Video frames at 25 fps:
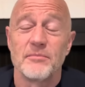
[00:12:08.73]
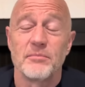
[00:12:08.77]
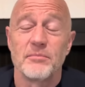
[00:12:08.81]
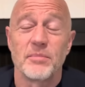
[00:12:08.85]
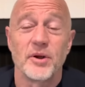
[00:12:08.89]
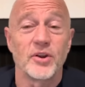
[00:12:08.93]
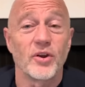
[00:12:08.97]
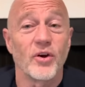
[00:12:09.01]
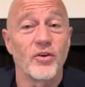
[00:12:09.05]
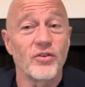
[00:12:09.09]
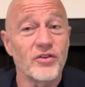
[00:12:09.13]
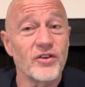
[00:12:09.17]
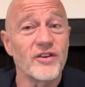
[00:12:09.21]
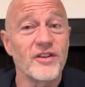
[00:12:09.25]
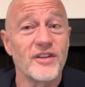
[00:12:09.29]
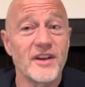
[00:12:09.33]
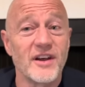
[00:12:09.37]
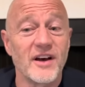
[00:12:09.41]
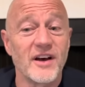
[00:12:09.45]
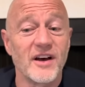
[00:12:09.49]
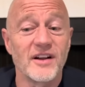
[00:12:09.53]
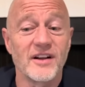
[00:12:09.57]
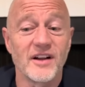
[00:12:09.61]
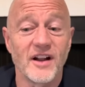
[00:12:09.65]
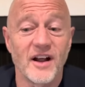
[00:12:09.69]
but those are
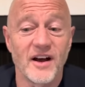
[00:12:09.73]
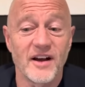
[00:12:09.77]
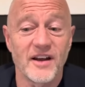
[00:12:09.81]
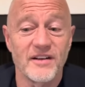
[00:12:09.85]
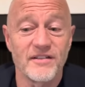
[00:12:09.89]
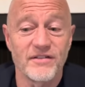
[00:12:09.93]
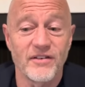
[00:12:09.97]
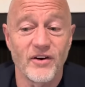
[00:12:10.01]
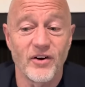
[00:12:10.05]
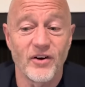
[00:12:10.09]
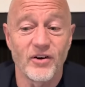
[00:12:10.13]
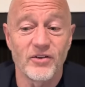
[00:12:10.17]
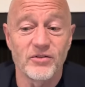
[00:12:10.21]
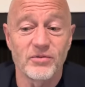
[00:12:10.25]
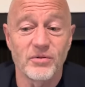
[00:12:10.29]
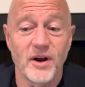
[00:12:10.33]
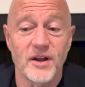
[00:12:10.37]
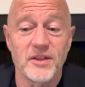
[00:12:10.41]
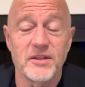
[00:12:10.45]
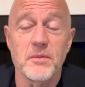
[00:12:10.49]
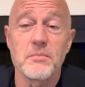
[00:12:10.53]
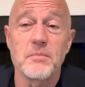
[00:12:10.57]
the unlucky folks, right?